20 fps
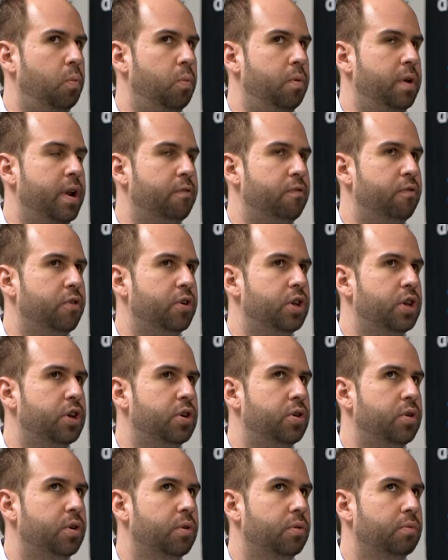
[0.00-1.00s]
You know, for
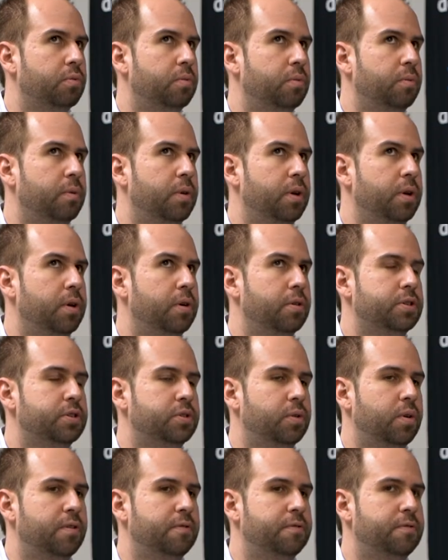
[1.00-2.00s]
you, you're
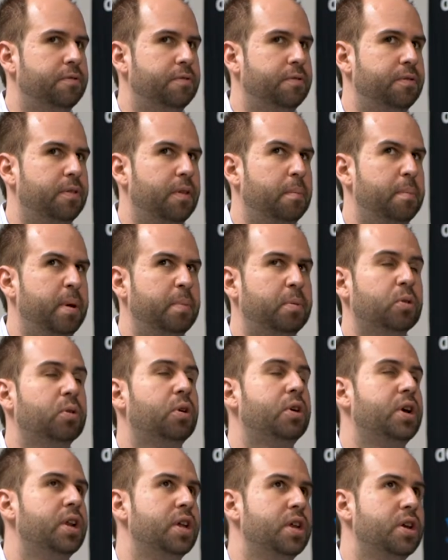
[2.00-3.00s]
sort of, people are
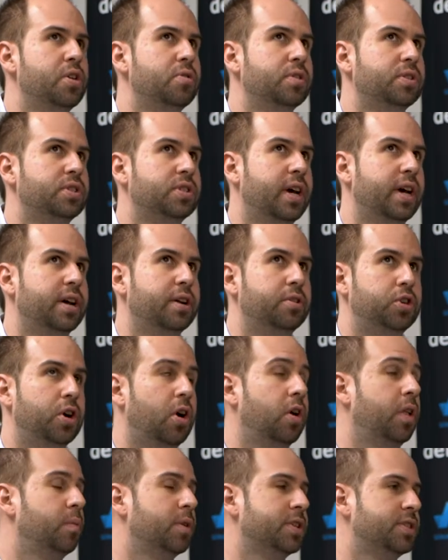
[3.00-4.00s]
looking to you to say,
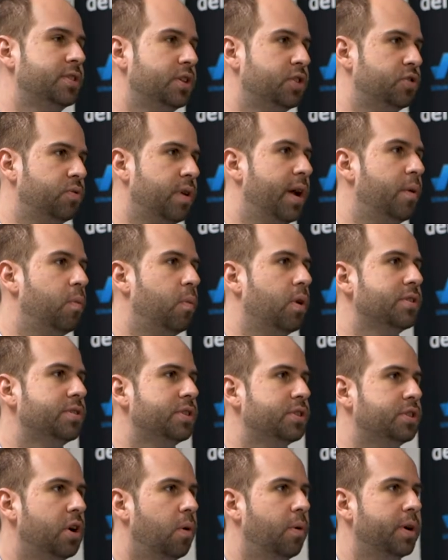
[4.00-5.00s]
Charlie, what's the trend? Where is
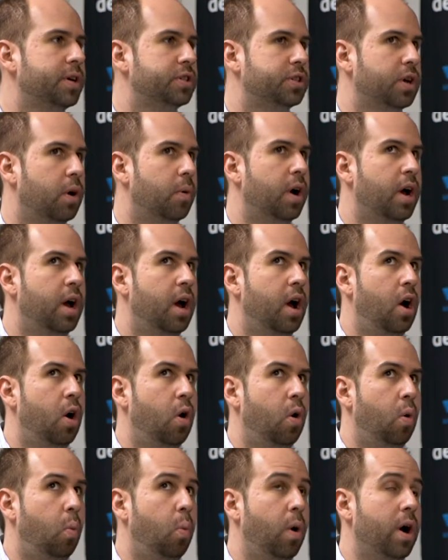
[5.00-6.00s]
this going? So
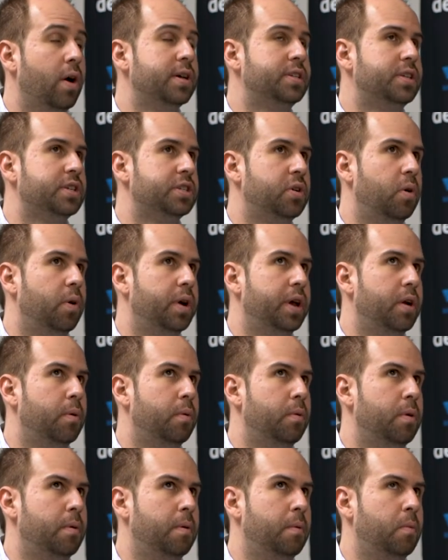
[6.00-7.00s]
where is this going? You
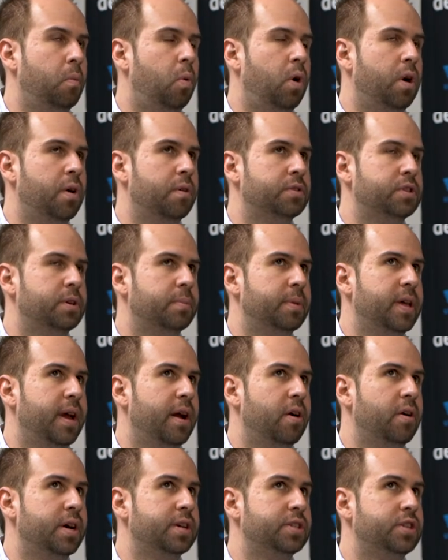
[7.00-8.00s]
know, what are some of the
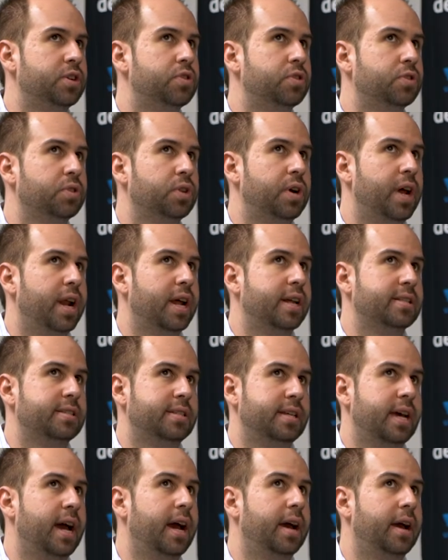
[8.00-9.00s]
areas that you're looking at and
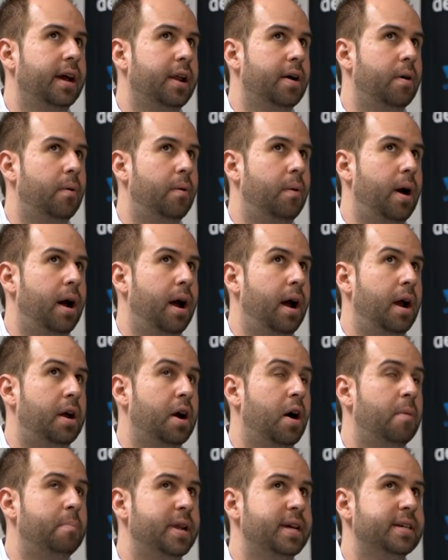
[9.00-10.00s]
saying, you know,
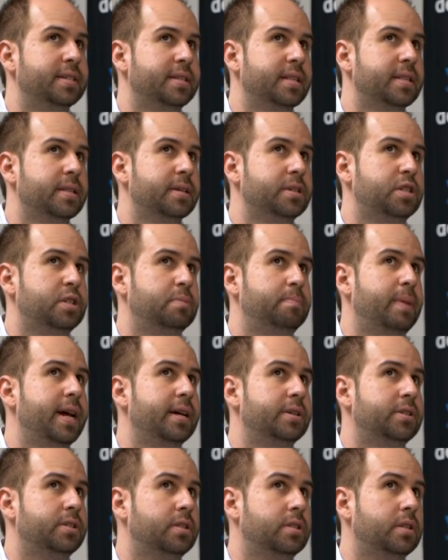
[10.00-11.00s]
companies in this
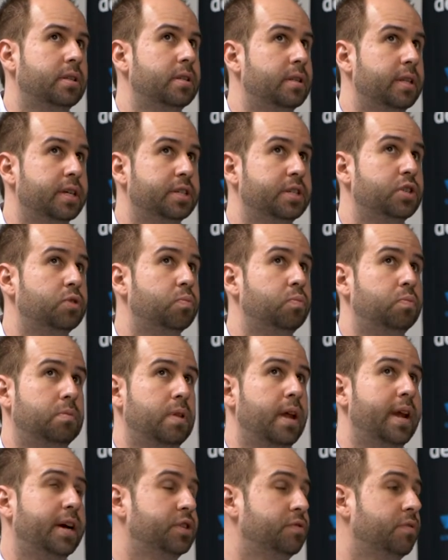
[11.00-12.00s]
space, this is
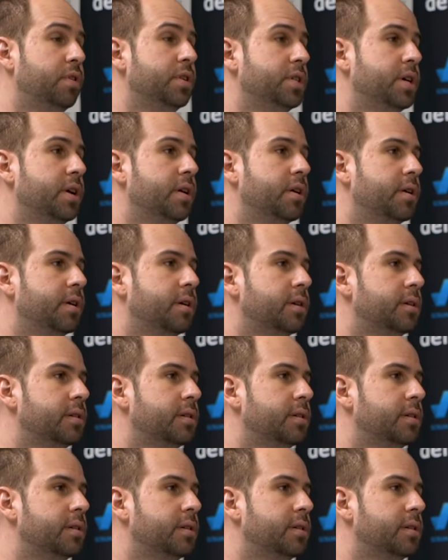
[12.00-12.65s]
the next frontier?